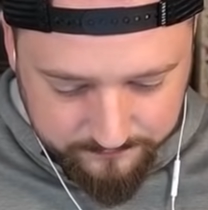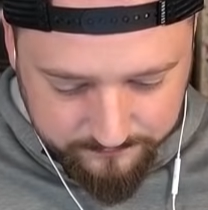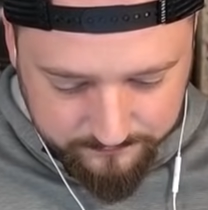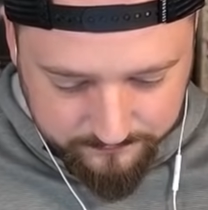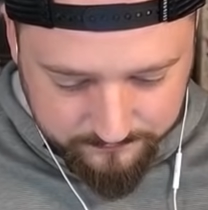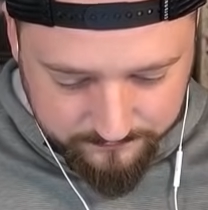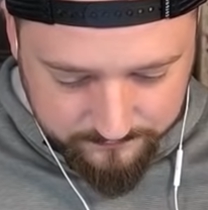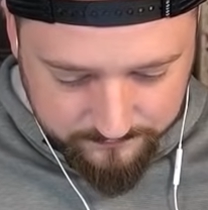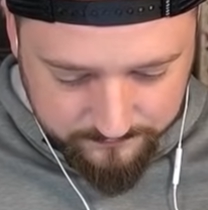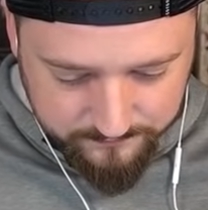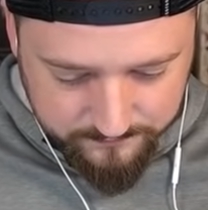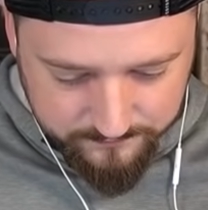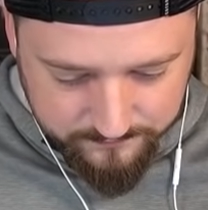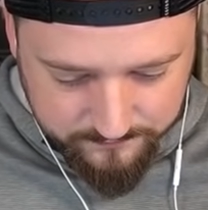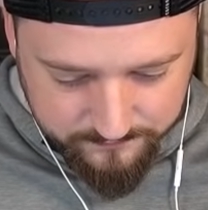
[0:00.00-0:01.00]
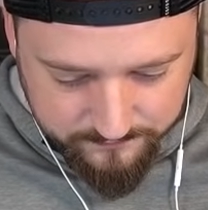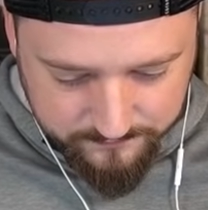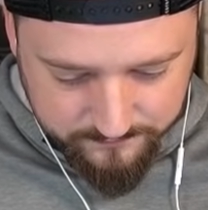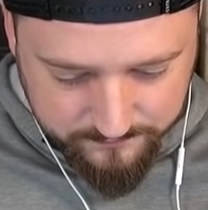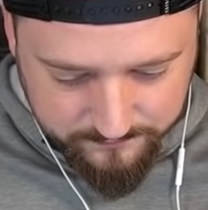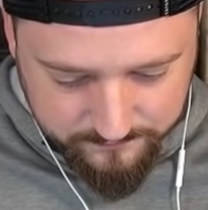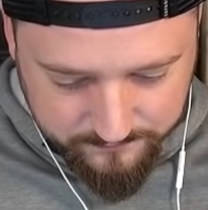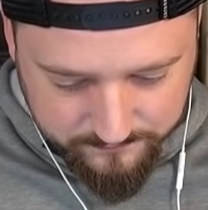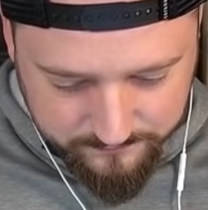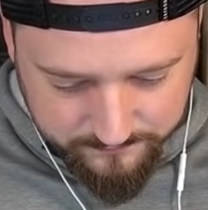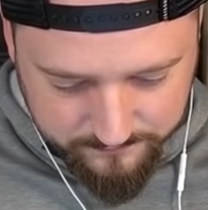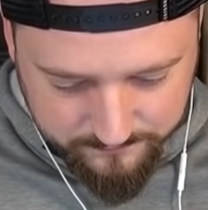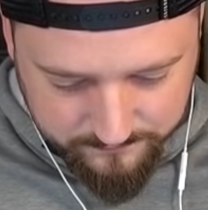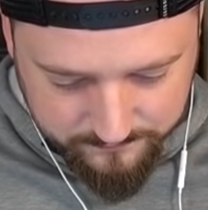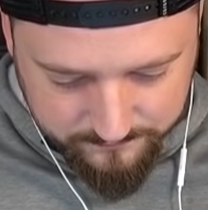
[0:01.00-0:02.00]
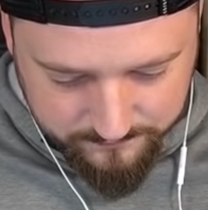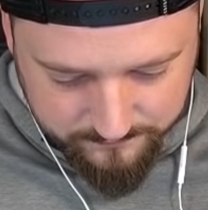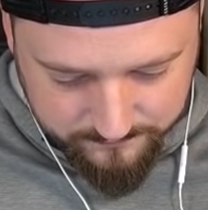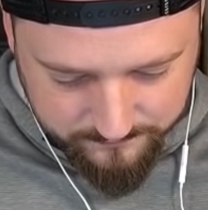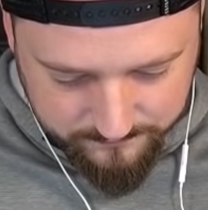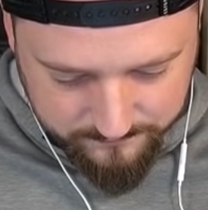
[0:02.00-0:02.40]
Nothing is said.